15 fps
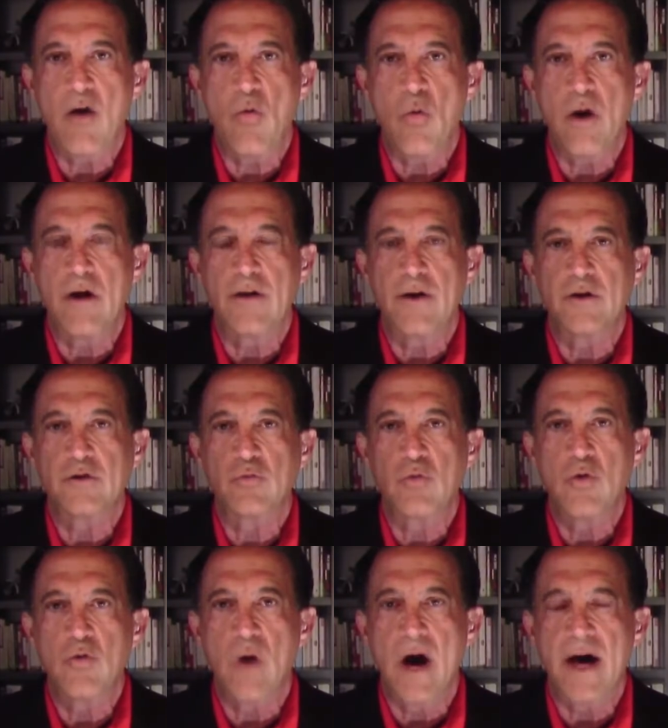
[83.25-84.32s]
out, where there's
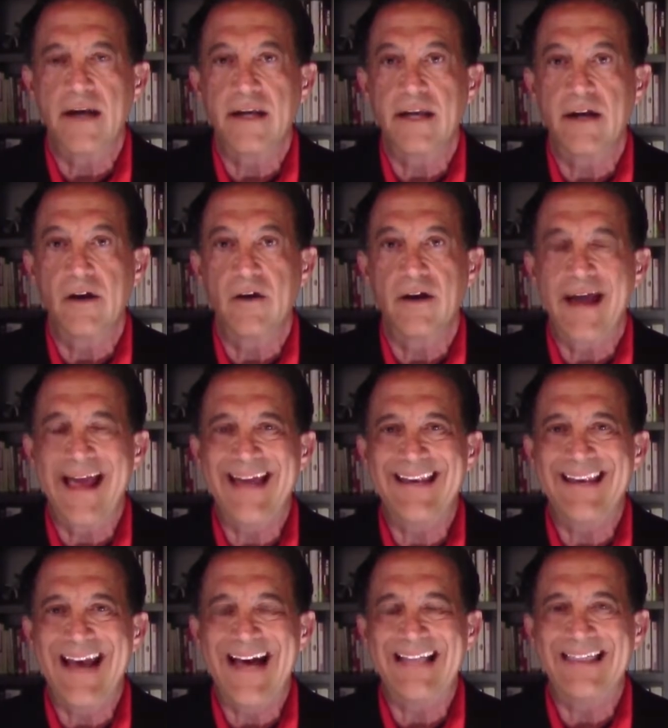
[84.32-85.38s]
Wuhan here
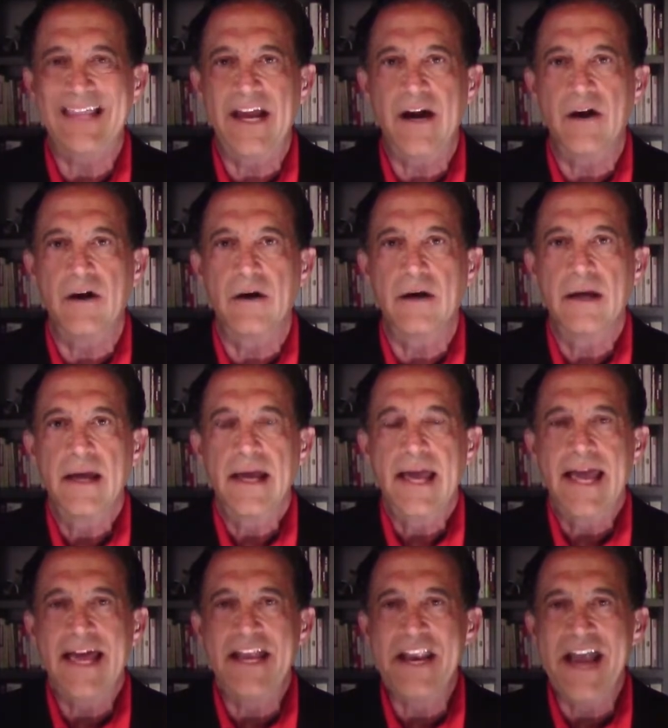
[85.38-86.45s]
and not there.
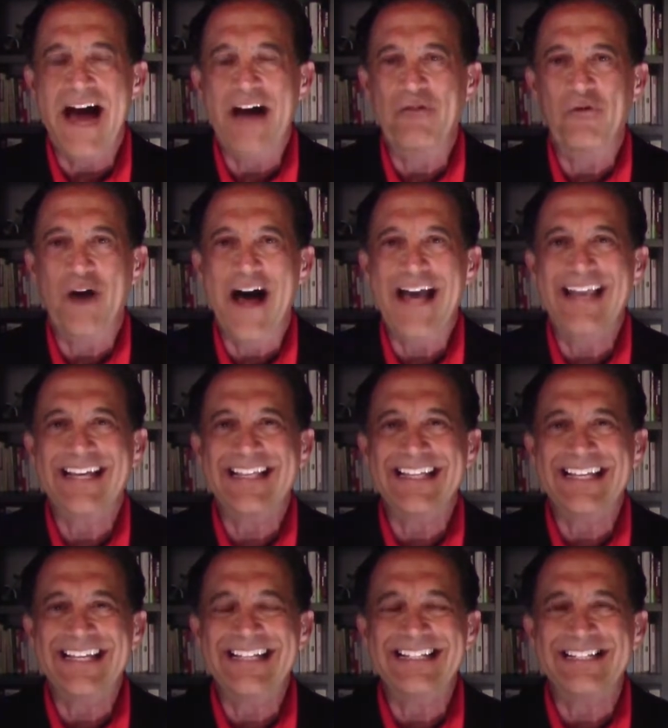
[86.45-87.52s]
And
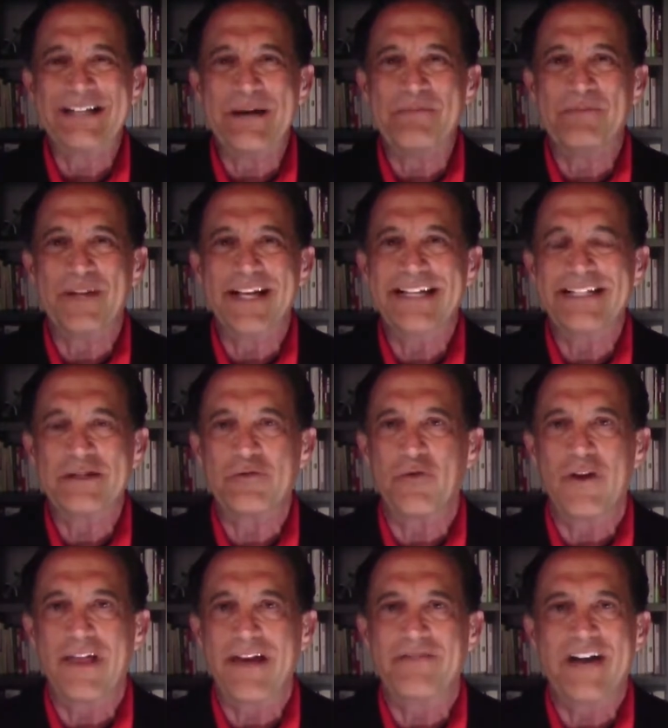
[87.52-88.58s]
ironically, in some
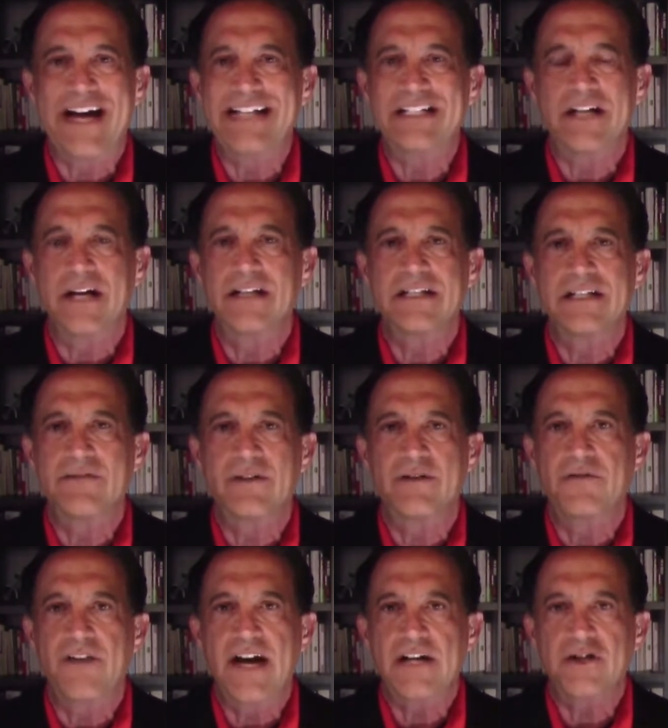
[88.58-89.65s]
places where they've got tons
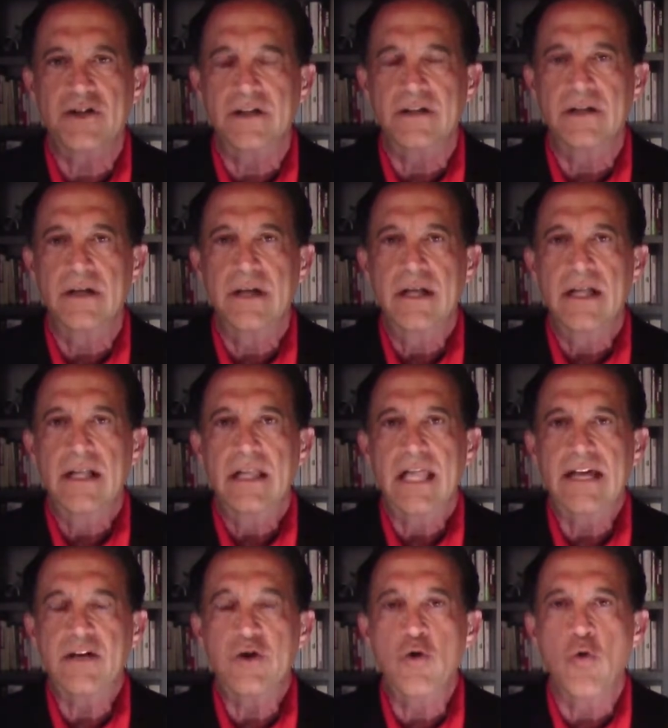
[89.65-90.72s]
of infection,
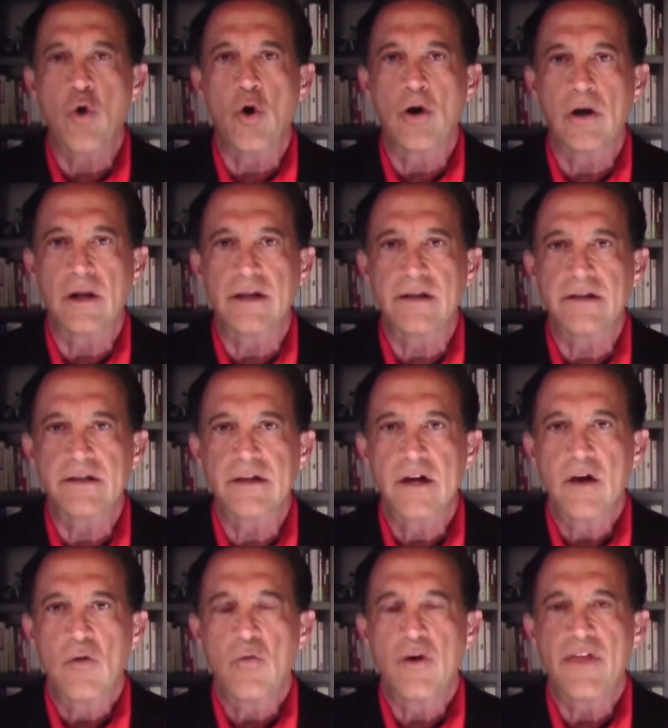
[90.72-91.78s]
like New
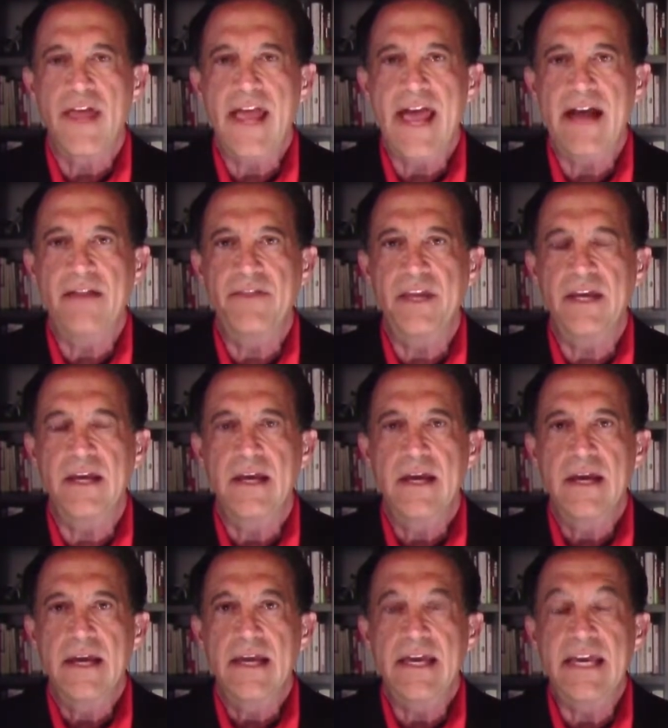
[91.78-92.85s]
Orleans, where they had
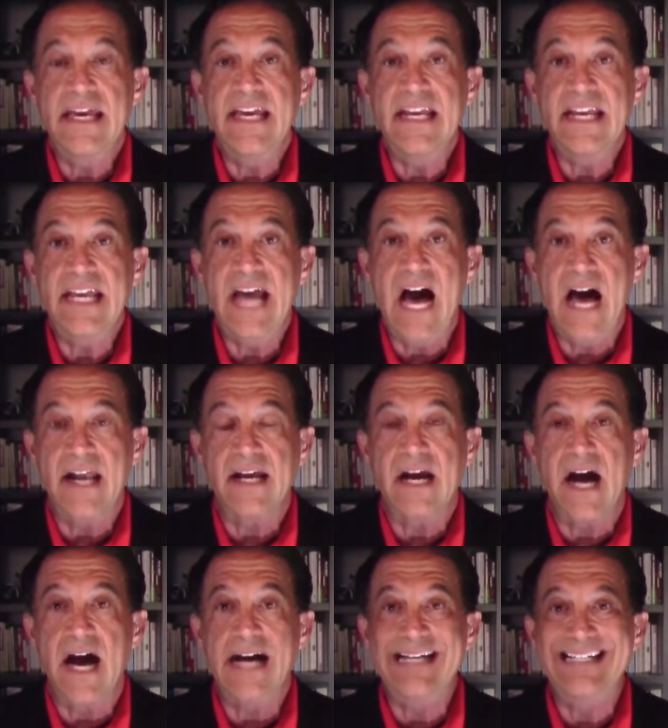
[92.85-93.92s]
the
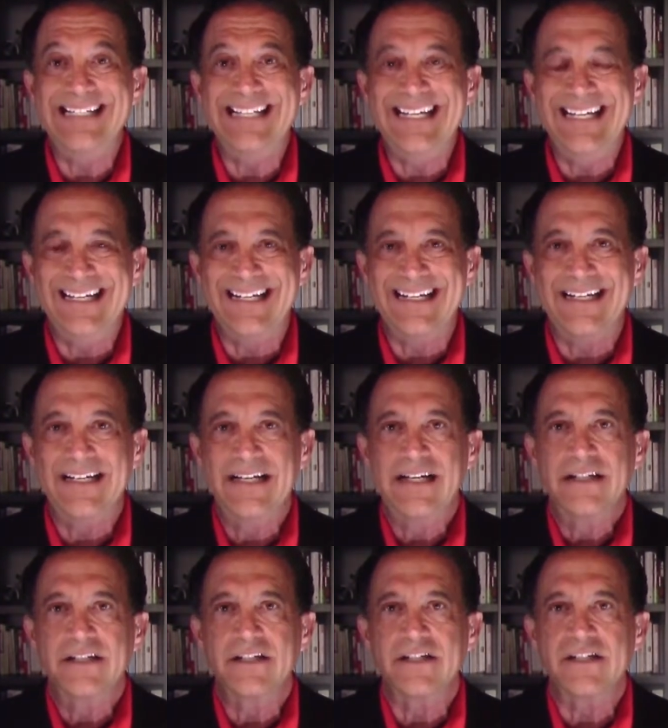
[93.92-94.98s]
idiotic
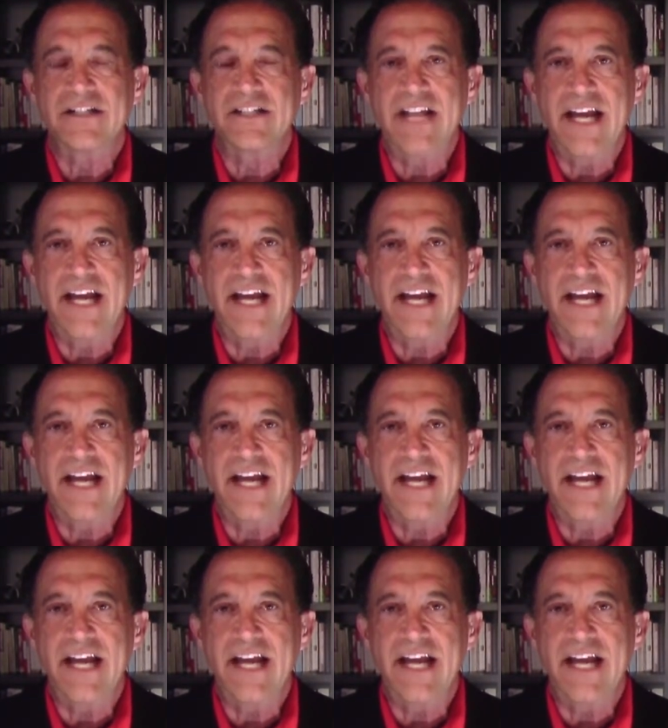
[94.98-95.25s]
idea to